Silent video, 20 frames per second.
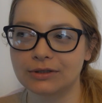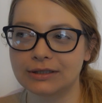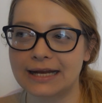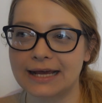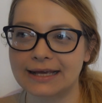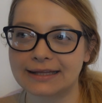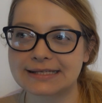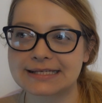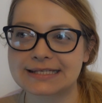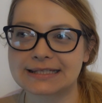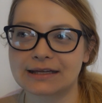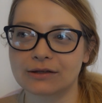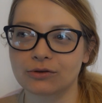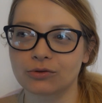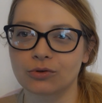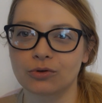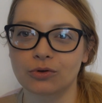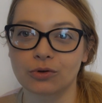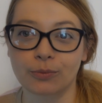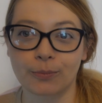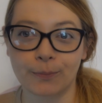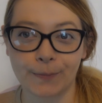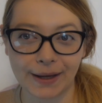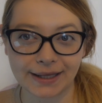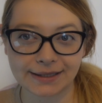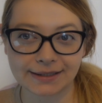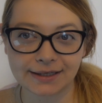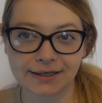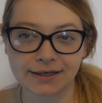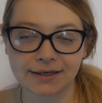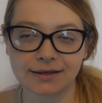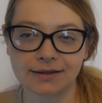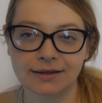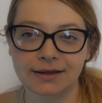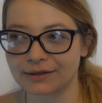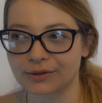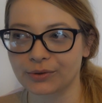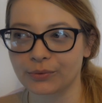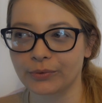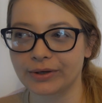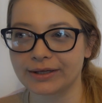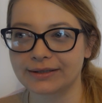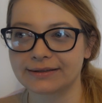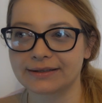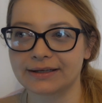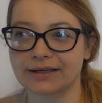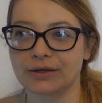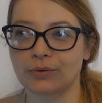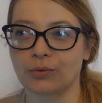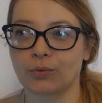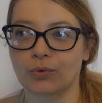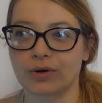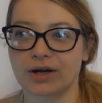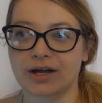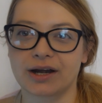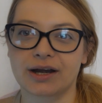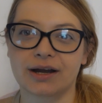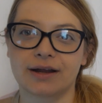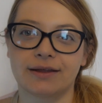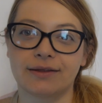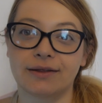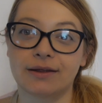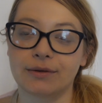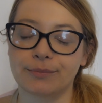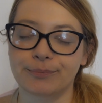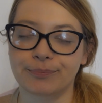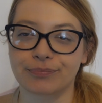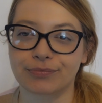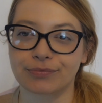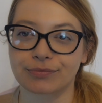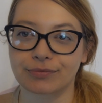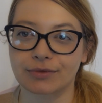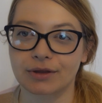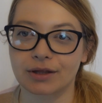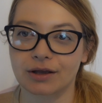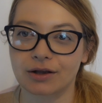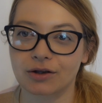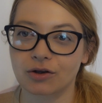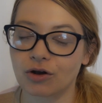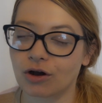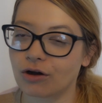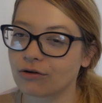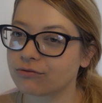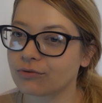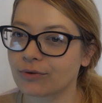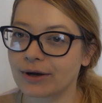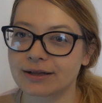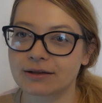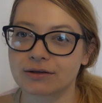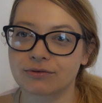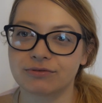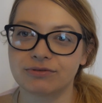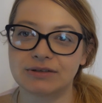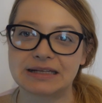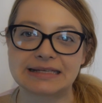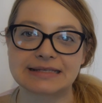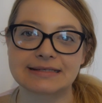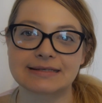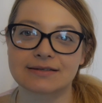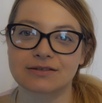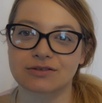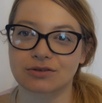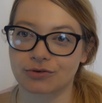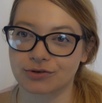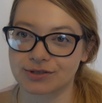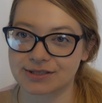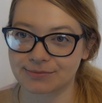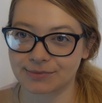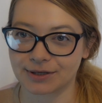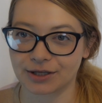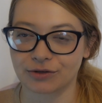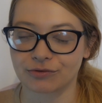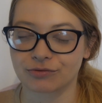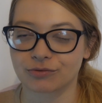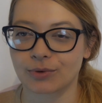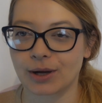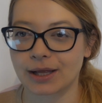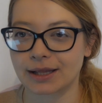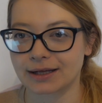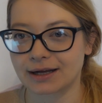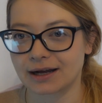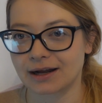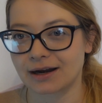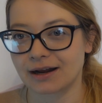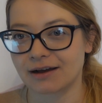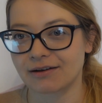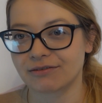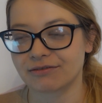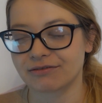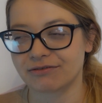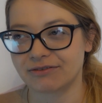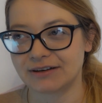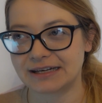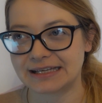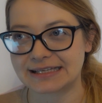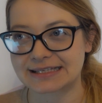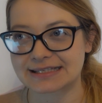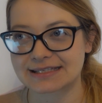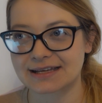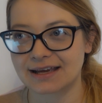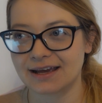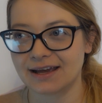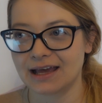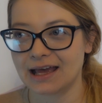Ladies tend to look better when they wear off-white fleeces or some kind of white color fleece